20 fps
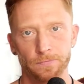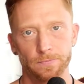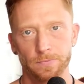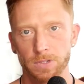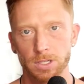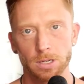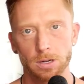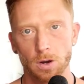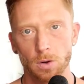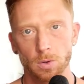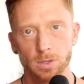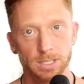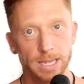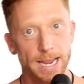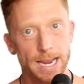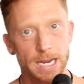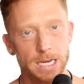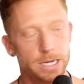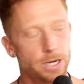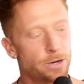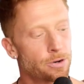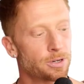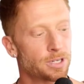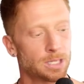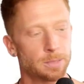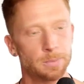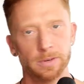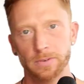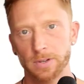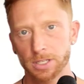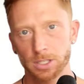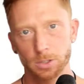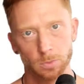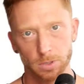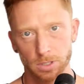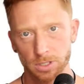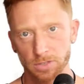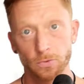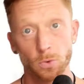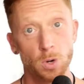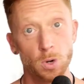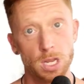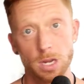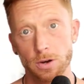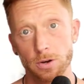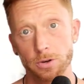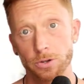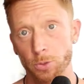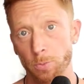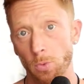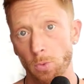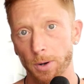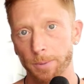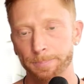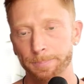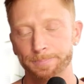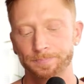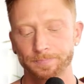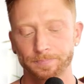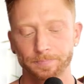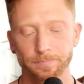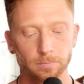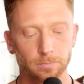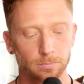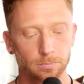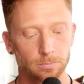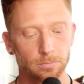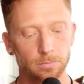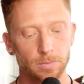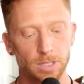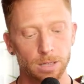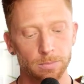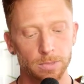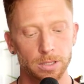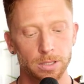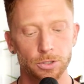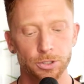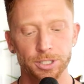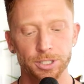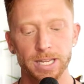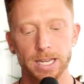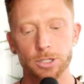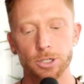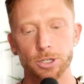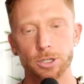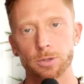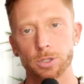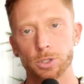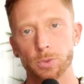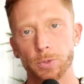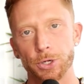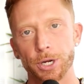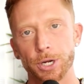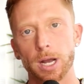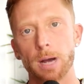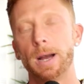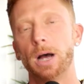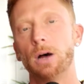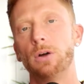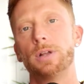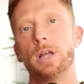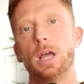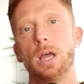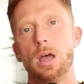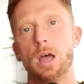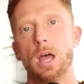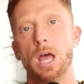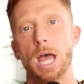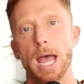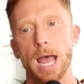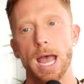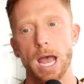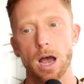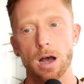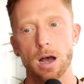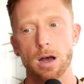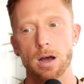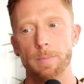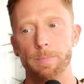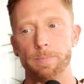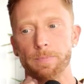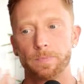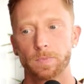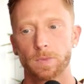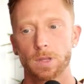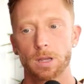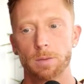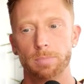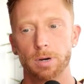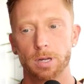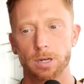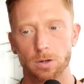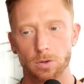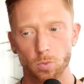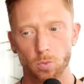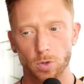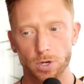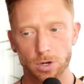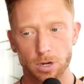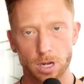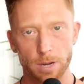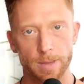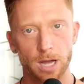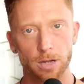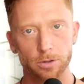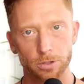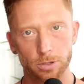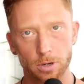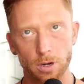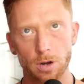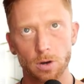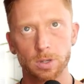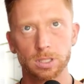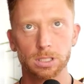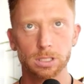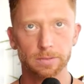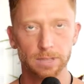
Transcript: 8 years. Some of us was 40 years or more. And then there's stage 2 is when you come out. But when you come out, you go and live